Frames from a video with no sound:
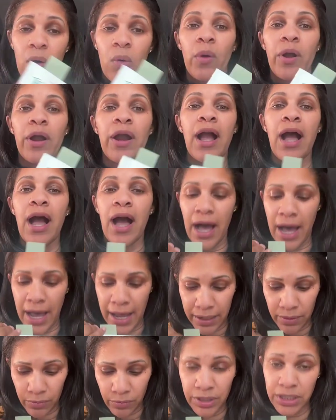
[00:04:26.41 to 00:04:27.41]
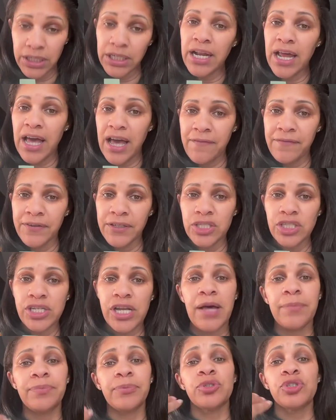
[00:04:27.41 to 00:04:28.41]
where I'm reading half of the
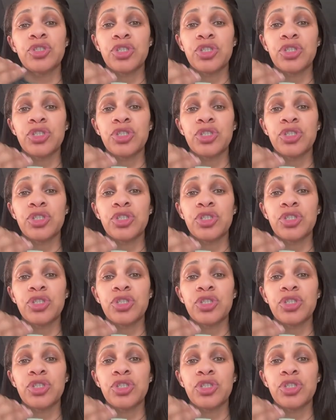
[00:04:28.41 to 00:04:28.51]
chapter,